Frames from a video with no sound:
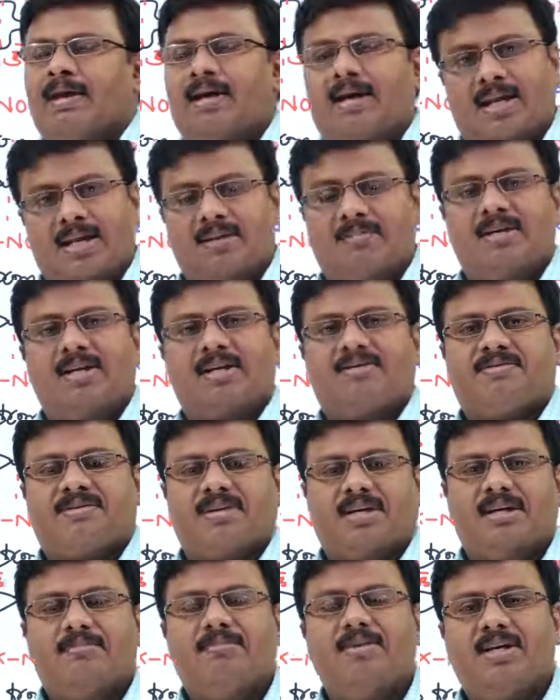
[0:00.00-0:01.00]
And
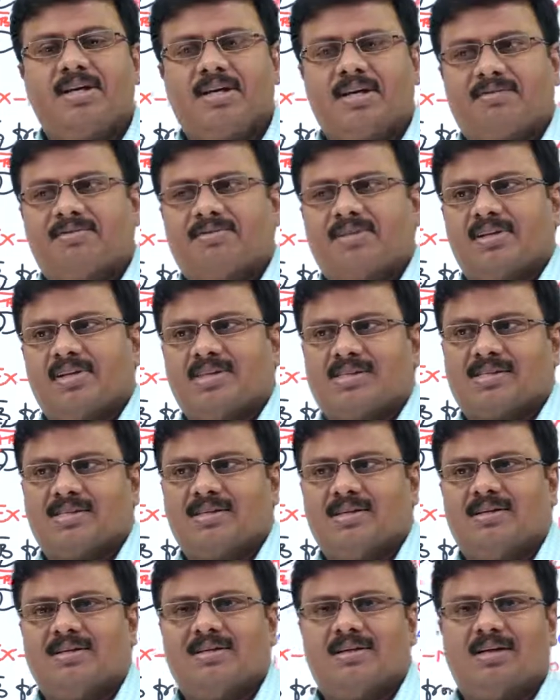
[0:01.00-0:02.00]
immediate after this,
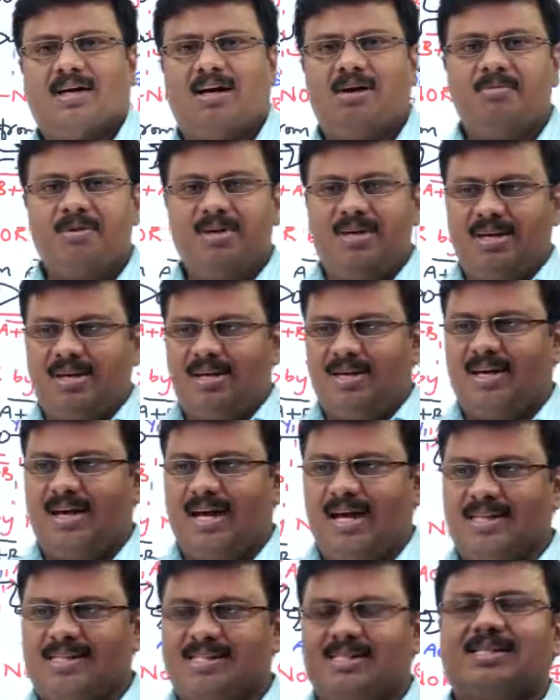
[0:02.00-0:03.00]
how many
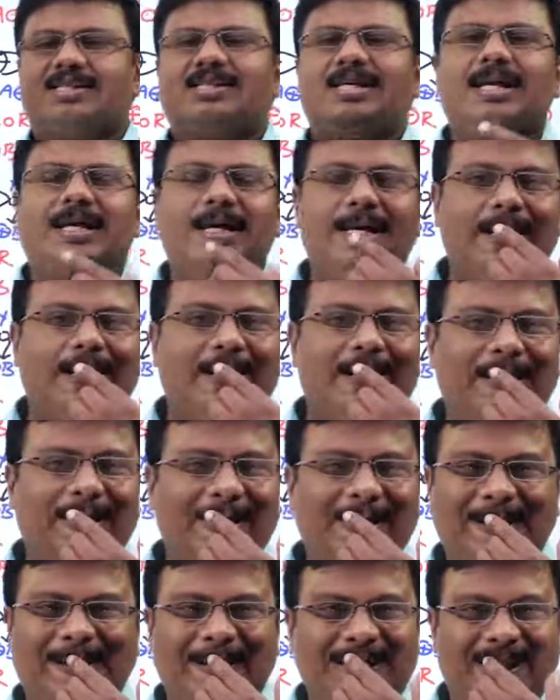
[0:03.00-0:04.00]
gates are taken
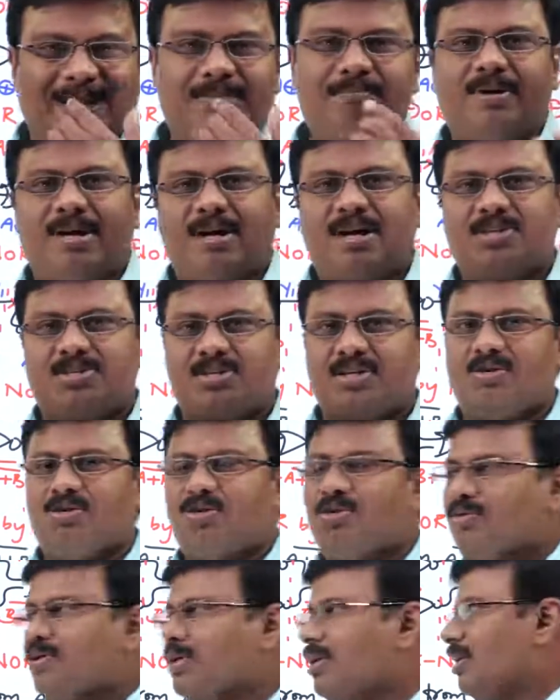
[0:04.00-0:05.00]
in comparison in
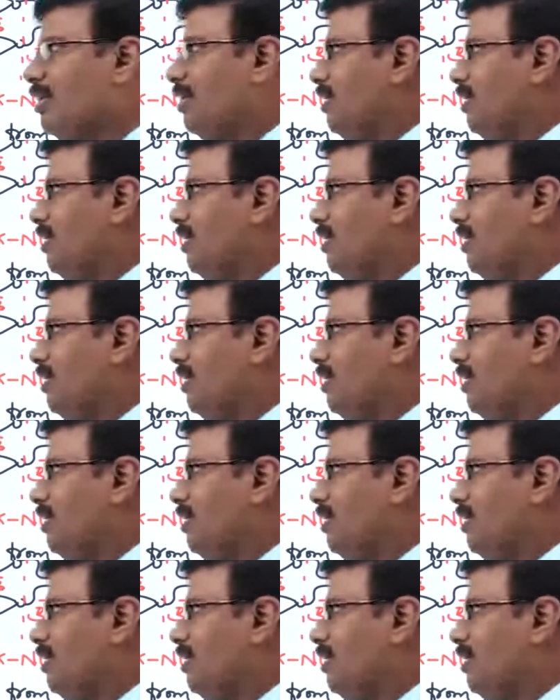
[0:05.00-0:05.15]
overall?